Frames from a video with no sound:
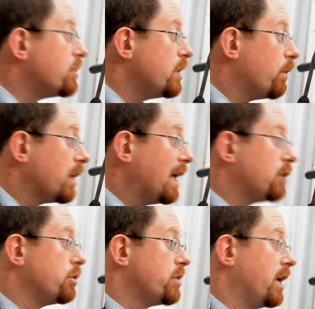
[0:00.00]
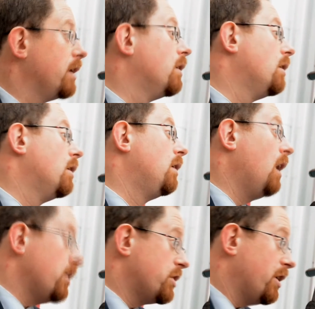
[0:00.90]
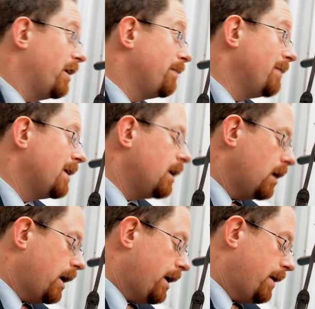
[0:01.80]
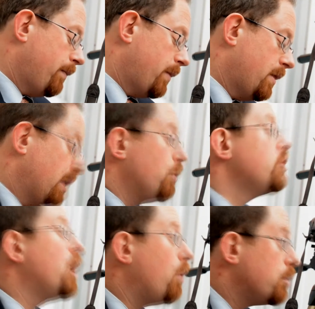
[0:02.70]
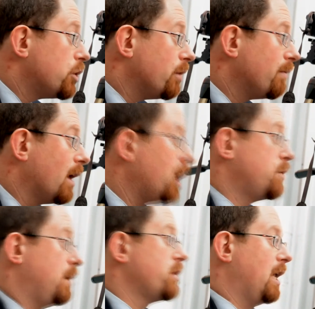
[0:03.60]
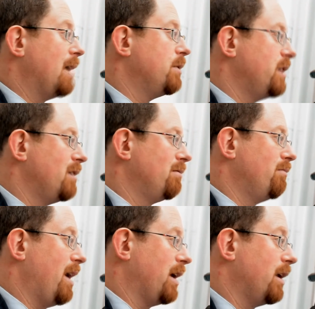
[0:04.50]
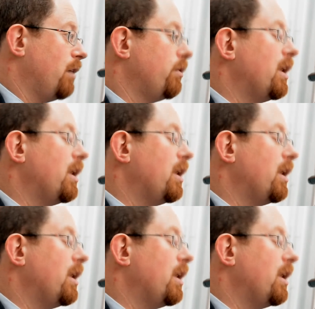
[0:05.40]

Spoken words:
to see what the electorate say. Last time, there was no option. Us plus Labour didn't make enough.